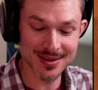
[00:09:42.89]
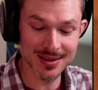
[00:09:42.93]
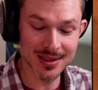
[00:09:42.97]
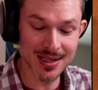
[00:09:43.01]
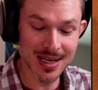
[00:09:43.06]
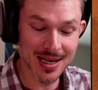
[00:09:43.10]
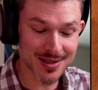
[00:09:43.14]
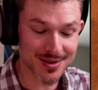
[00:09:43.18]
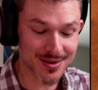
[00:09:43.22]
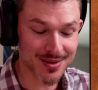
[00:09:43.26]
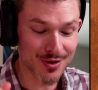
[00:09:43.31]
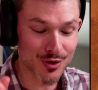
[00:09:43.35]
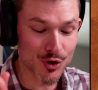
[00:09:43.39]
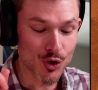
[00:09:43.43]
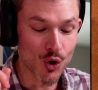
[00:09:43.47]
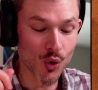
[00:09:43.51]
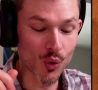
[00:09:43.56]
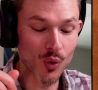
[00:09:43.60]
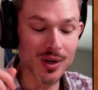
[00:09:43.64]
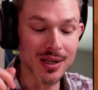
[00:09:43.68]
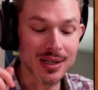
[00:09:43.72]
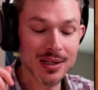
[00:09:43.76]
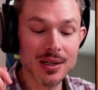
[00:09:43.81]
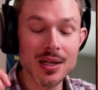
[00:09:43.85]
Lesson,
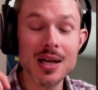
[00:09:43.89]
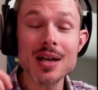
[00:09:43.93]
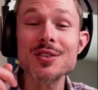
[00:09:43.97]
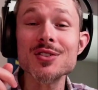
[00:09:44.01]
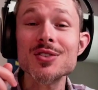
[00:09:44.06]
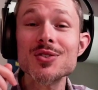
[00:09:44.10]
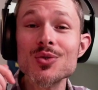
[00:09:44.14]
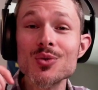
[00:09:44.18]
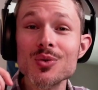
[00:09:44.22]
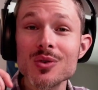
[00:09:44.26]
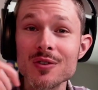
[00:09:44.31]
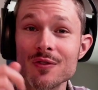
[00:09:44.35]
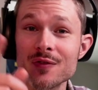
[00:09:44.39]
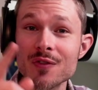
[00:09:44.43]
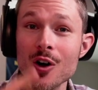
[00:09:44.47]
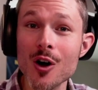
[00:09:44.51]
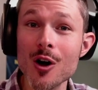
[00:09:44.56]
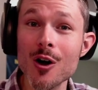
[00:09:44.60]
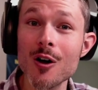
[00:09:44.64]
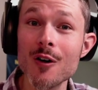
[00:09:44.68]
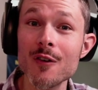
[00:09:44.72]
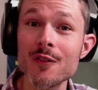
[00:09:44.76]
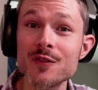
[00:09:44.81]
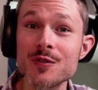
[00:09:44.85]
you're a lesser
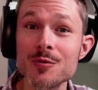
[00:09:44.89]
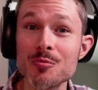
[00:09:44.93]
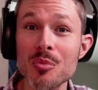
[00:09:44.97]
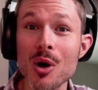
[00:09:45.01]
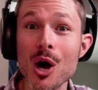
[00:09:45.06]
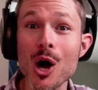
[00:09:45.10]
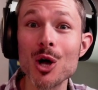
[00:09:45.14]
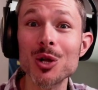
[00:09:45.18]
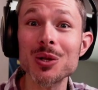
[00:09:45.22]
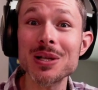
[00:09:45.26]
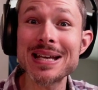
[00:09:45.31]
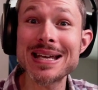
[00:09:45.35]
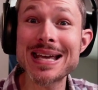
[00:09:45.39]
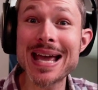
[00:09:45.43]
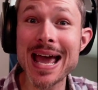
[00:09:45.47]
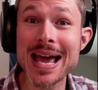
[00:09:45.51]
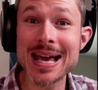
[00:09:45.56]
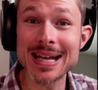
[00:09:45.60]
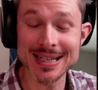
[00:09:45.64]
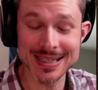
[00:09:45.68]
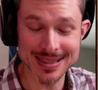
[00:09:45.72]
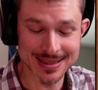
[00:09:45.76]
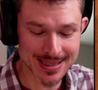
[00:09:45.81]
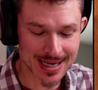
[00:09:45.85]
evolved
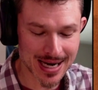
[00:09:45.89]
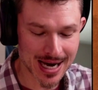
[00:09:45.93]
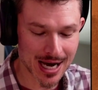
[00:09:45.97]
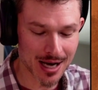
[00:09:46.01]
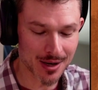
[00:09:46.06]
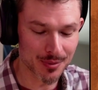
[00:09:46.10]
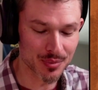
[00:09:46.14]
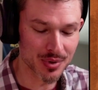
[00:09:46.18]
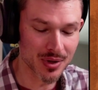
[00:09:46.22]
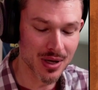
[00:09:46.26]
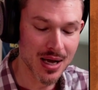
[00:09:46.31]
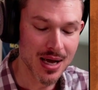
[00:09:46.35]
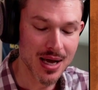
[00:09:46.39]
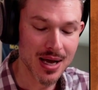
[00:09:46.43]
Pollyanna type.